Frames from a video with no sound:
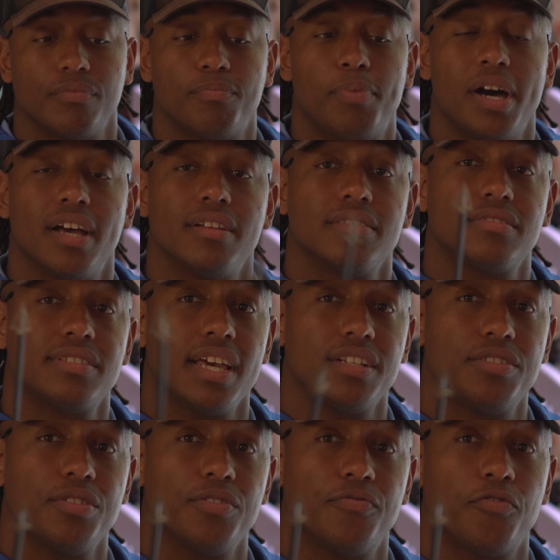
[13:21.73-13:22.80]
But stay
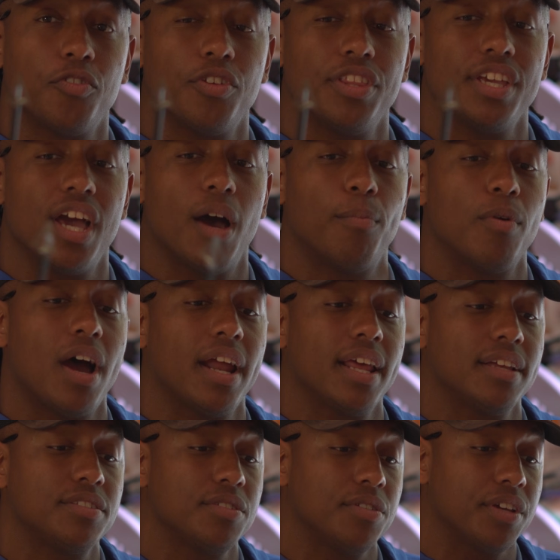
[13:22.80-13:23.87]
tuned for the
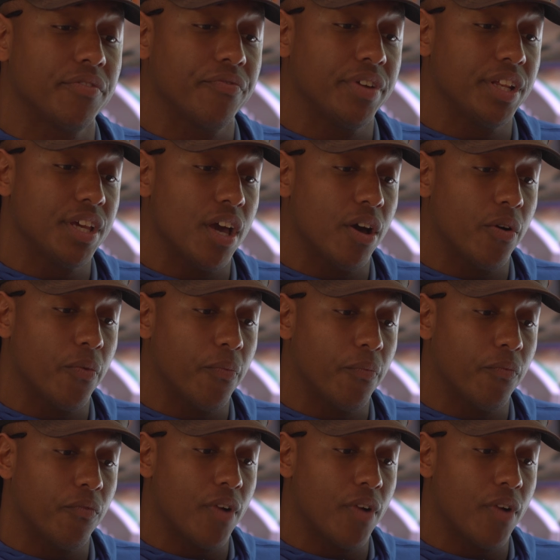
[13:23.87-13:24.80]
broadhead tuning video.